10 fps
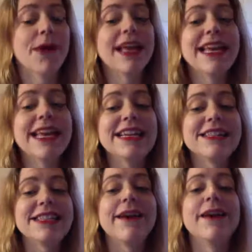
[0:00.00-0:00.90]
He's
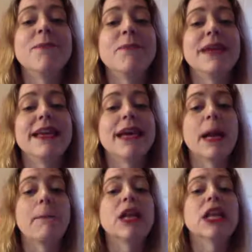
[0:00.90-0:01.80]
done being
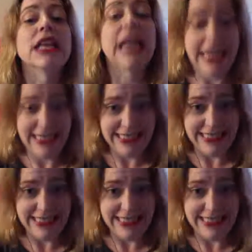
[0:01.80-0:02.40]
polite.